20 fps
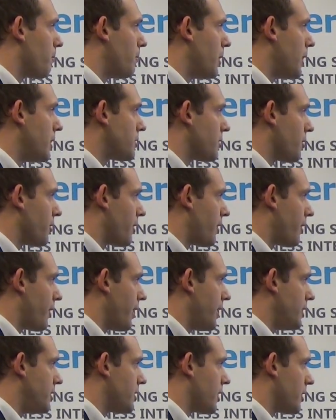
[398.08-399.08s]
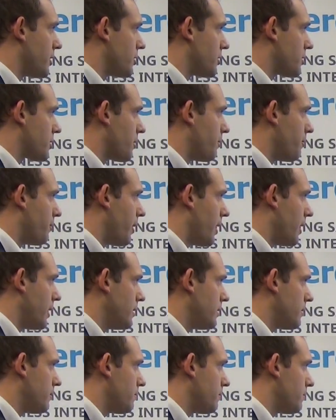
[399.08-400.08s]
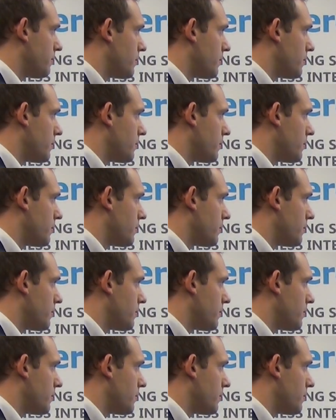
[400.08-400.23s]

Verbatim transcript: based on their age I just combined.